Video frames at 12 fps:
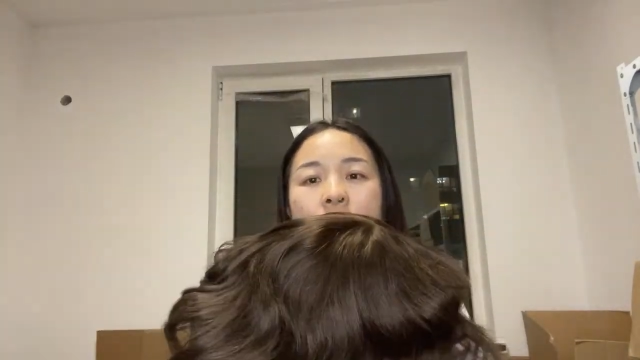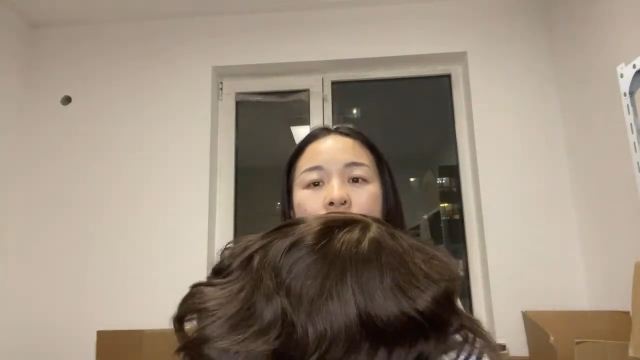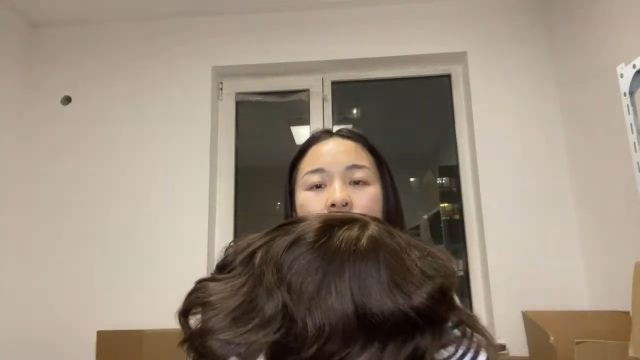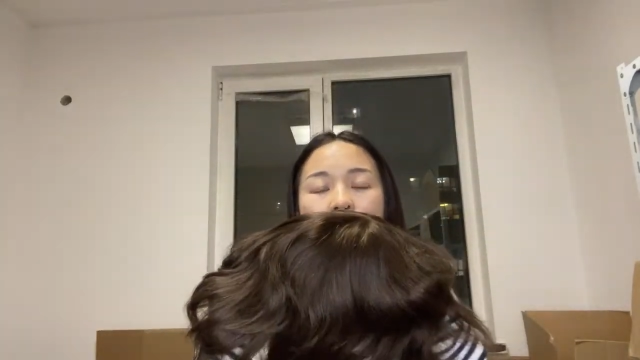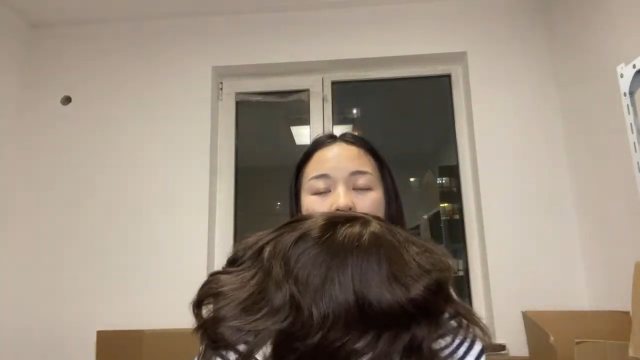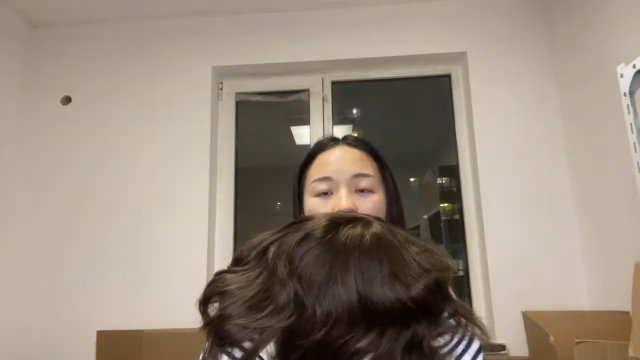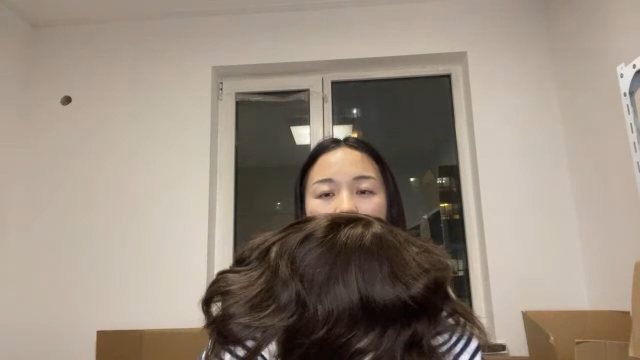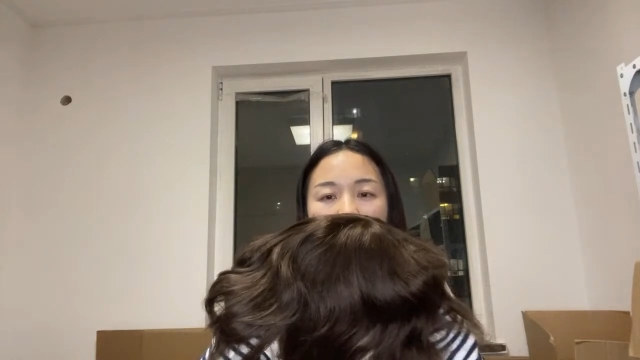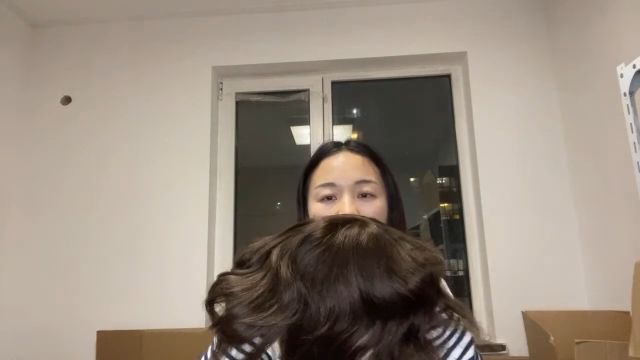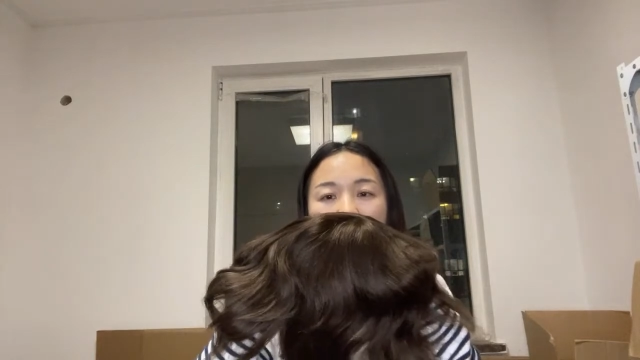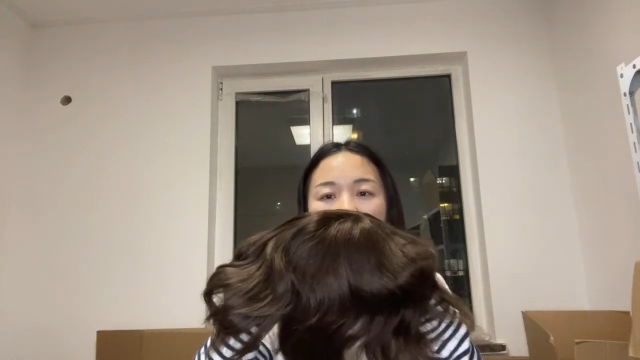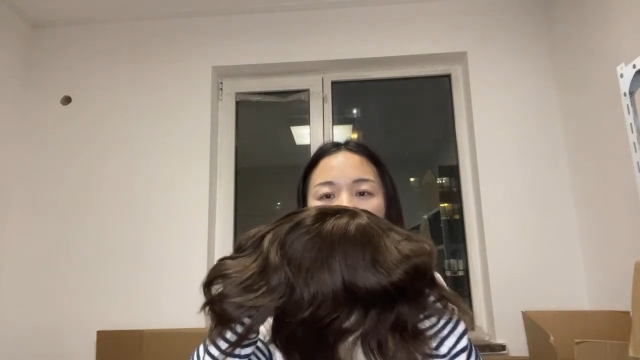4,
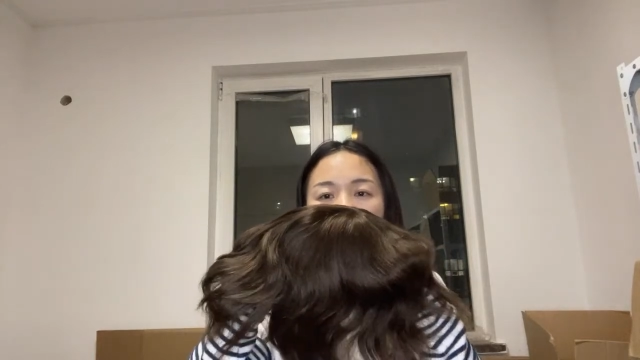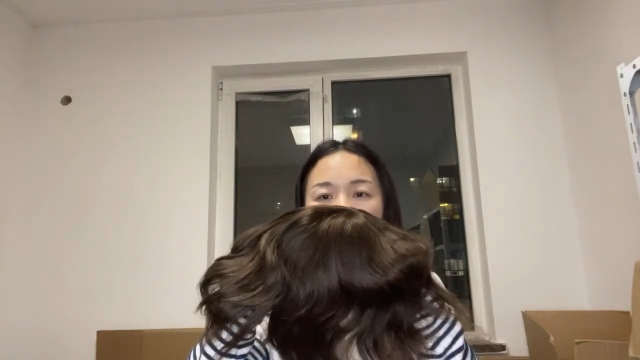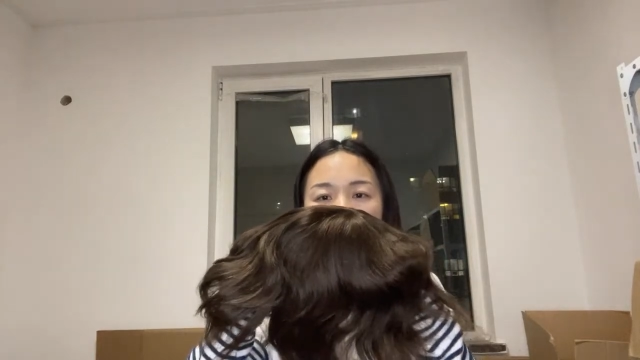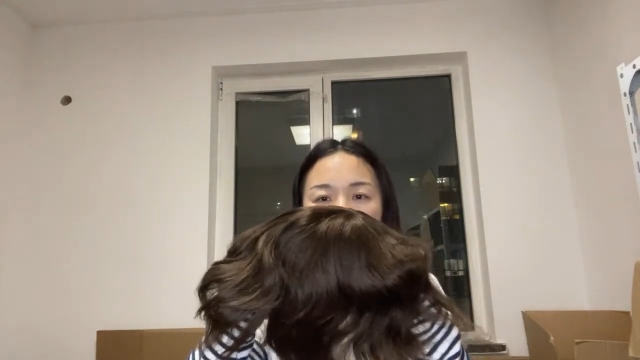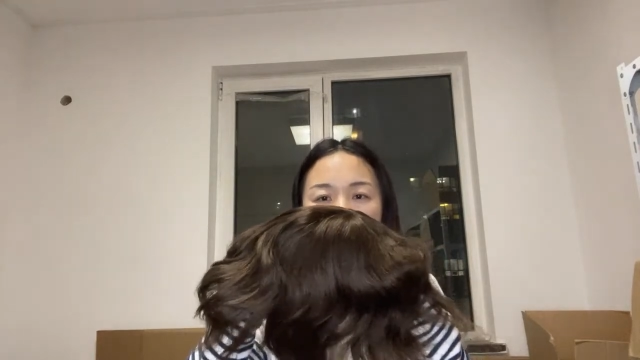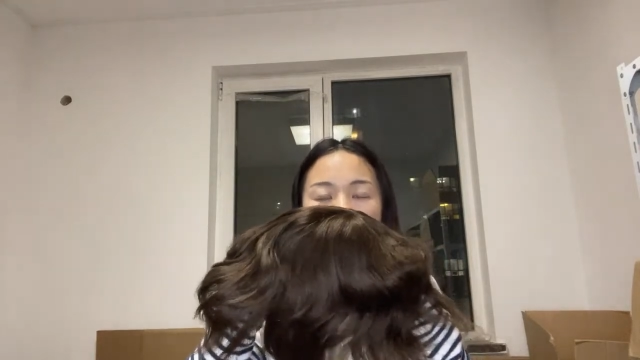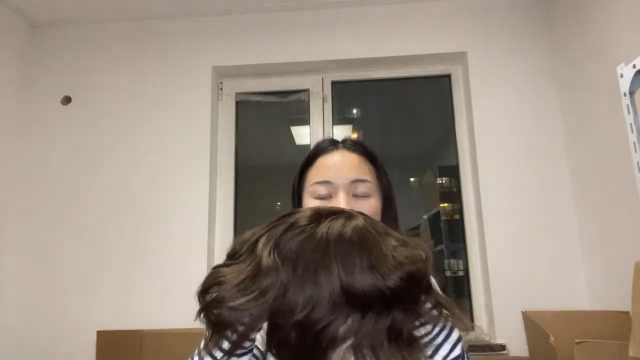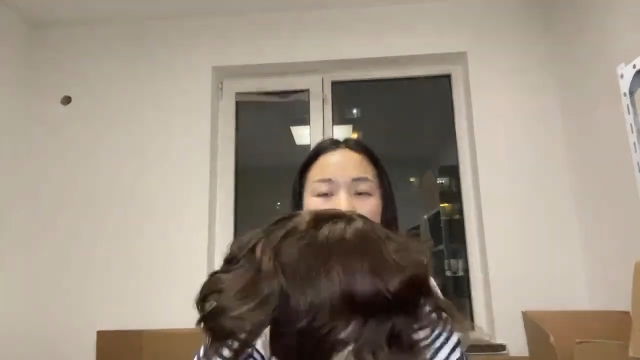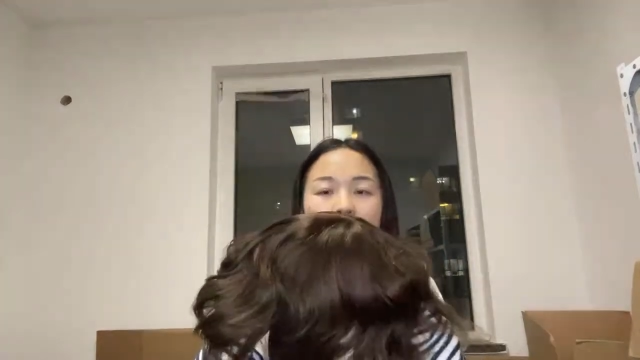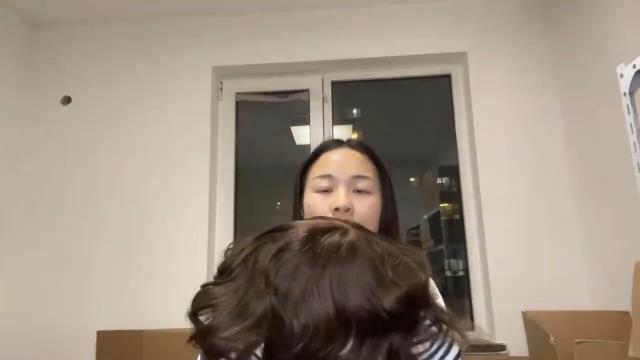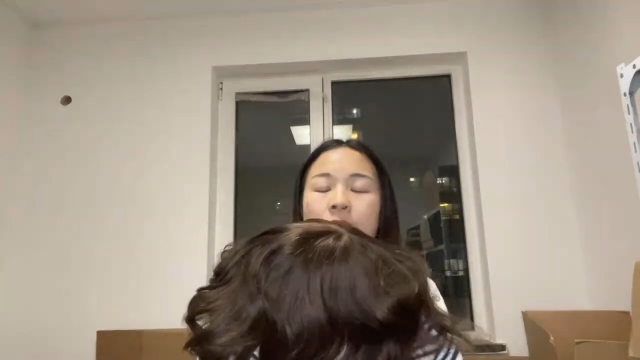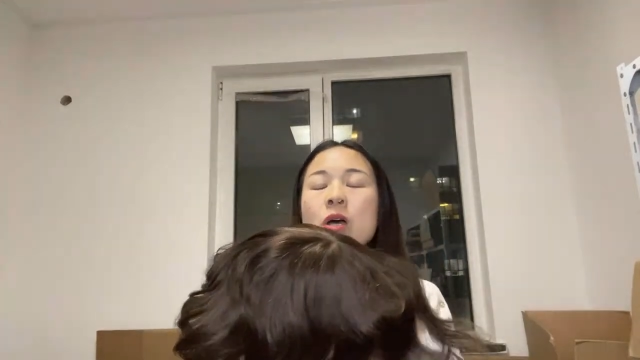brown color.